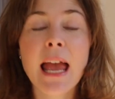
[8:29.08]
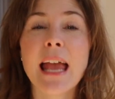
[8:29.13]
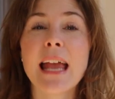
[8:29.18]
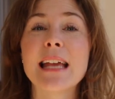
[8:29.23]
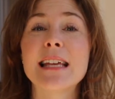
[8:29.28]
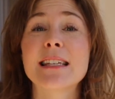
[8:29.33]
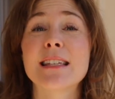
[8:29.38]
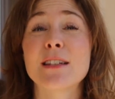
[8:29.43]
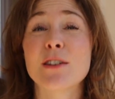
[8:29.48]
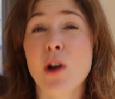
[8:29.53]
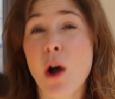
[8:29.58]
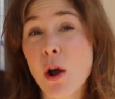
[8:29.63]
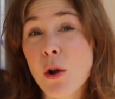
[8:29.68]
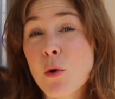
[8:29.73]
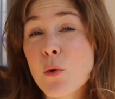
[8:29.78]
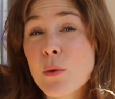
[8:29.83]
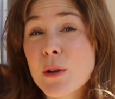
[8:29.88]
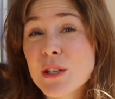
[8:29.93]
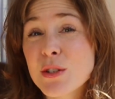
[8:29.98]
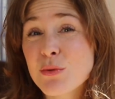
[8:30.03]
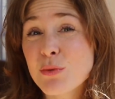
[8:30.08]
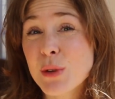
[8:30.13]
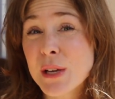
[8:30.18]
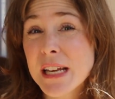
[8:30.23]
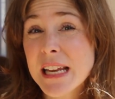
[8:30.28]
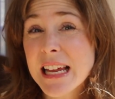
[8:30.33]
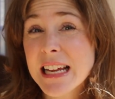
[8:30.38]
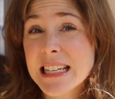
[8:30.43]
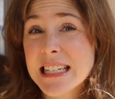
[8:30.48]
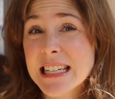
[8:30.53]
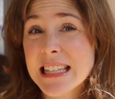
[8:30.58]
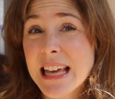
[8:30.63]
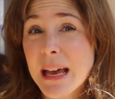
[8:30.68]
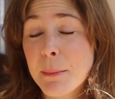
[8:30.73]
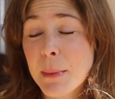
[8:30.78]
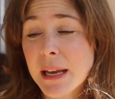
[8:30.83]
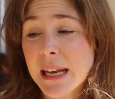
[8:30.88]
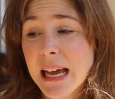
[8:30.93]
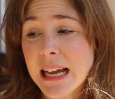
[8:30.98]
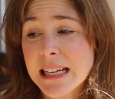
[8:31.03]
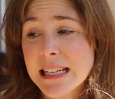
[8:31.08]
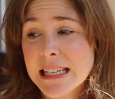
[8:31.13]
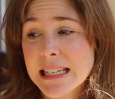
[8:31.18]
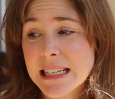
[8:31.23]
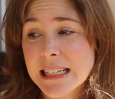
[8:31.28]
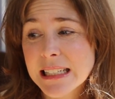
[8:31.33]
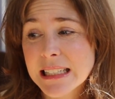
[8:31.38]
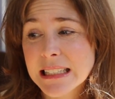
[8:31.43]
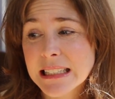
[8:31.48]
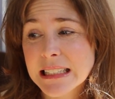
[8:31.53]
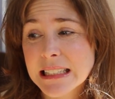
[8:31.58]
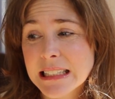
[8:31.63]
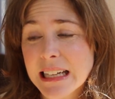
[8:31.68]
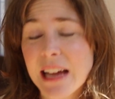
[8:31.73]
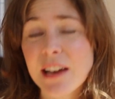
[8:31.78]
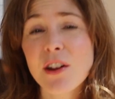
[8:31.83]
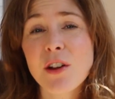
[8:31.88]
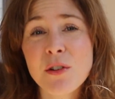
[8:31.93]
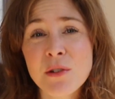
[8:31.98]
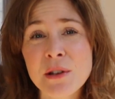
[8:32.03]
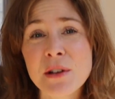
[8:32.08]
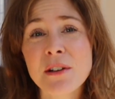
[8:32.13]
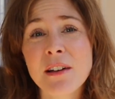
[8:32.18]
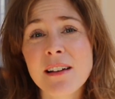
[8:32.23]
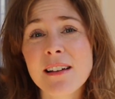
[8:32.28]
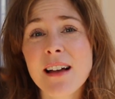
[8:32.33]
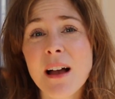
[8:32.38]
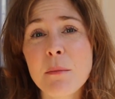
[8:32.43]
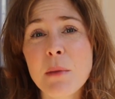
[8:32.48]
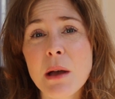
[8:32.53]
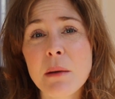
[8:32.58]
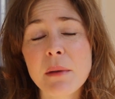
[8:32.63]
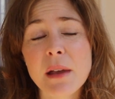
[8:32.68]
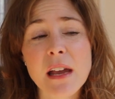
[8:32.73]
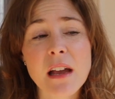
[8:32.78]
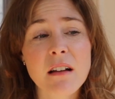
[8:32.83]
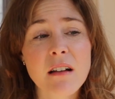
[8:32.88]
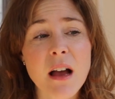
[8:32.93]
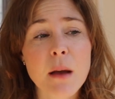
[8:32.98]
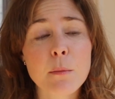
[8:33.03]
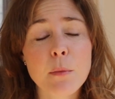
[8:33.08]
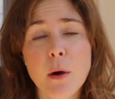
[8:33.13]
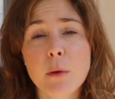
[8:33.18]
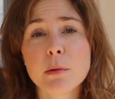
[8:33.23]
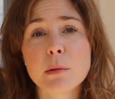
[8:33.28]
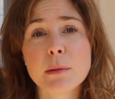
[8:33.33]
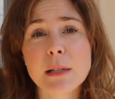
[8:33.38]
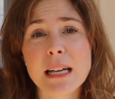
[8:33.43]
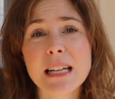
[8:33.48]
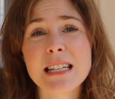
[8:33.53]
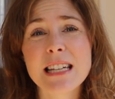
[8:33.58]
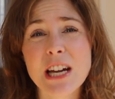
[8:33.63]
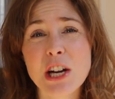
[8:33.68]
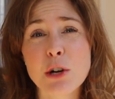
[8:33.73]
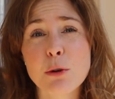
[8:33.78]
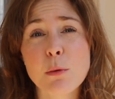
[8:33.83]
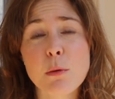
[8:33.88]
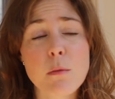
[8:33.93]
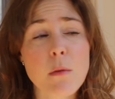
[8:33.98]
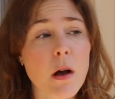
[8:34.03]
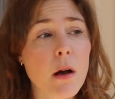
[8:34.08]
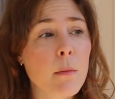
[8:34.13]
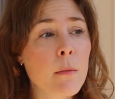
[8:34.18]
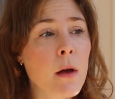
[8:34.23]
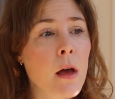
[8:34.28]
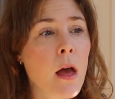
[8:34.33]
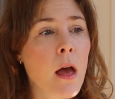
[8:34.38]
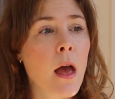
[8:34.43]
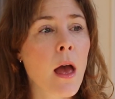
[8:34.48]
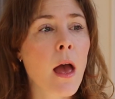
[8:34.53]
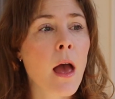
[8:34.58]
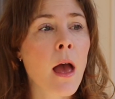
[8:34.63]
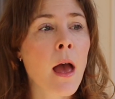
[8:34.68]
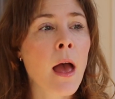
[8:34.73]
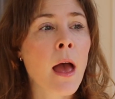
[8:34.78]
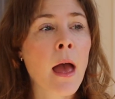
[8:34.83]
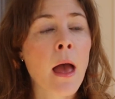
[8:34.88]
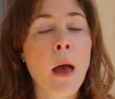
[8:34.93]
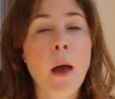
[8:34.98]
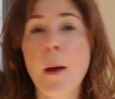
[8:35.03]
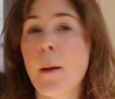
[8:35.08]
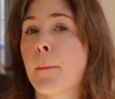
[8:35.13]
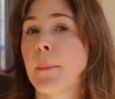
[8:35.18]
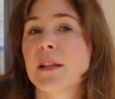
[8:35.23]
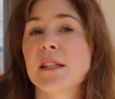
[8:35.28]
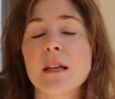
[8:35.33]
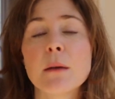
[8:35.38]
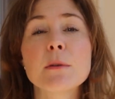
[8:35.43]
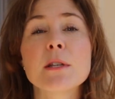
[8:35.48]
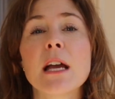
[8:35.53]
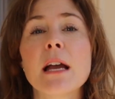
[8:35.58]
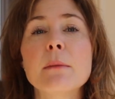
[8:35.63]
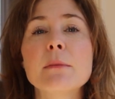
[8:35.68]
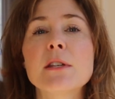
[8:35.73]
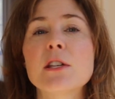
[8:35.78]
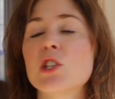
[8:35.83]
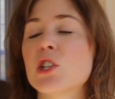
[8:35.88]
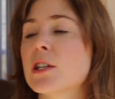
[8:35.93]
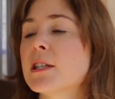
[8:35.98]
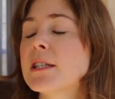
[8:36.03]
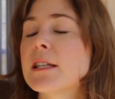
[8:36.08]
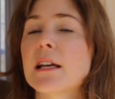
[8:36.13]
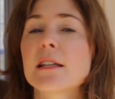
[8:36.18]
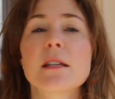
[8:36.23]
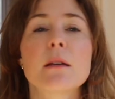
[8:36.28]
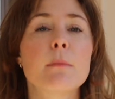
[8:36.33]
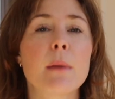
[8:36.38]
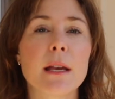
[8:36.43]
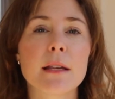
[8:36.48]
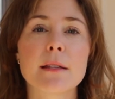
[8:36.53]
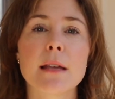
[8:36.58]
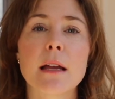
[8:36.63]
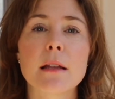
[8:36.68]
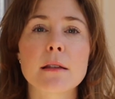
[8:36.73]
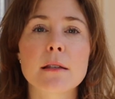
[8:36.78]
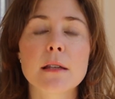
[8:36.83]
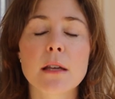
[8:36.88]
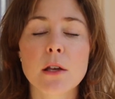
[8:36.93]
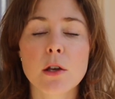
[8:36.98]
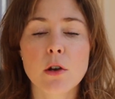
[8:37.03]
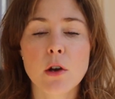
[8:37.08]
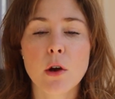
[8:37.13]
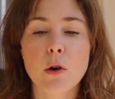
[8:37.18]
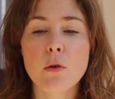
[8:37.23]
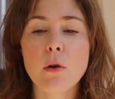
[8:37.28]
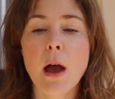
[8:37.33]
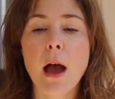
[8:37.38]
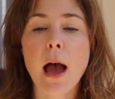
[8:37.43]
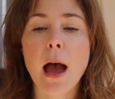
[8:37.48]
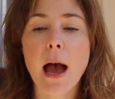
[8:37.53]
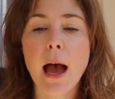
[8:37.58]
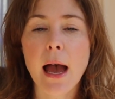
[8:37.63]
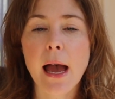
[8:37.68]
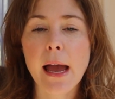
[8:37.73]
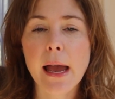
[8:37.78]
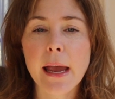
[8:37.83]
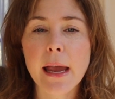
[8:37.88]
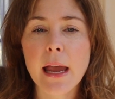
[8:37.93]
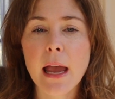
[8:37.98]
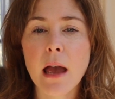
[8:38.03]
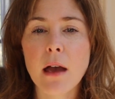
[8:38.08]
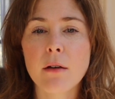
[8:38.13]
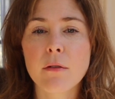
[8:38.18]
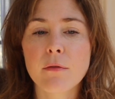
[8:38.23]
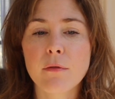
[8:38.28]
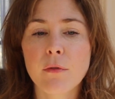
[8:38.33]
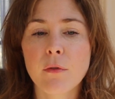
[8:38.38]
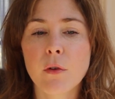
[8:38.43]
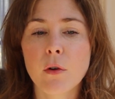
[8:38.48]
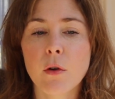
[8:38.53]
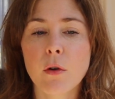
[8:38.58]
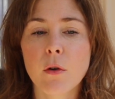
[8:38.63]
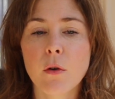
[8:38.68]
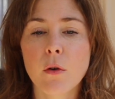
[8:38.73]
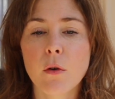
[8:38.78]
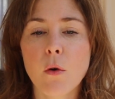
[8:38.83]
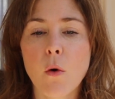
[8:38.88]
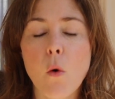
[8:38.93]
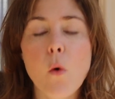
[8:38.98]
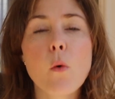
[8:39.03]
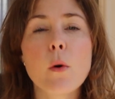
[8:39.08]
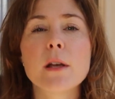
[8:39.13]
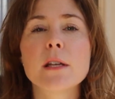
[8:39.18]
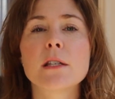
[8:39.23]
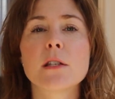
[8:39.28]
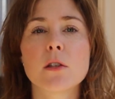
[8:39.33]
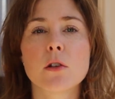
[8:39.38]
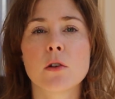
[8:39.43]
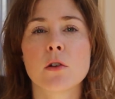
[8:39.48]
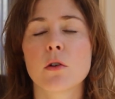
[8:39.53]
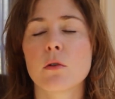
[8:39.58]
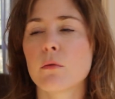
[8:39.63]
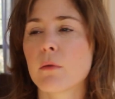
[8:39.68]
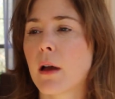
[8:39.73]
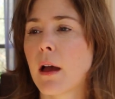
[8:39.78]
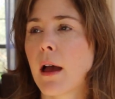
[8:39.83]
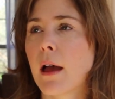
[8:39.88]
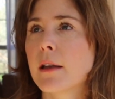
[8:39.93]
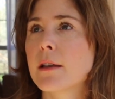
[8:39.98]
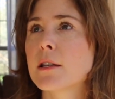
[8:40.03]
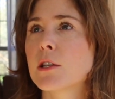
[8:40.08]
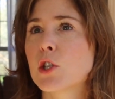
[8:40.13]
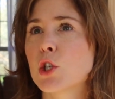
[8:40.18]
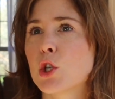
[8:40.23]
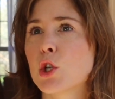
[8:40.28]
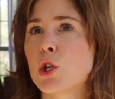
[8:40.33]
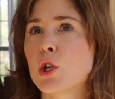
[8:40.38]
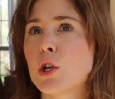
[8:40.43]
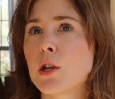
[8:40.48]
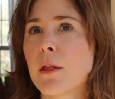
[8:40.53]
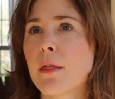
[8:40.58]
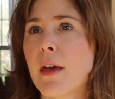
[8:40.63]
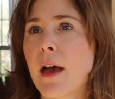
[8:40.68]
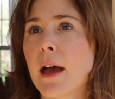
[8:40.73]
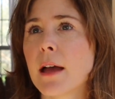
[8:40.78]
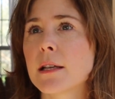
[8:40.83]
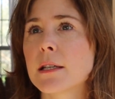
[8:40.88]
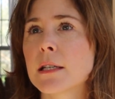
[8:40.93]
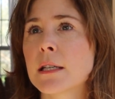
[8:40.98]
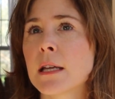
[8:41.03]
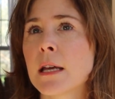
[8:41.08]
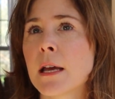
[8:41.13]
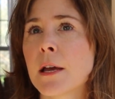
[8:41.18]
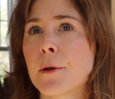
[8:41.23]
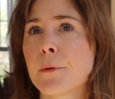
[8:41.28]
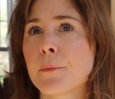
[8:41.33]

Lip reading: is not always reading to them at night. I know, you can come at me. I'm probably a terrible mom, but sometimes it just doesn't make sense. You know, I have always, you know, understood that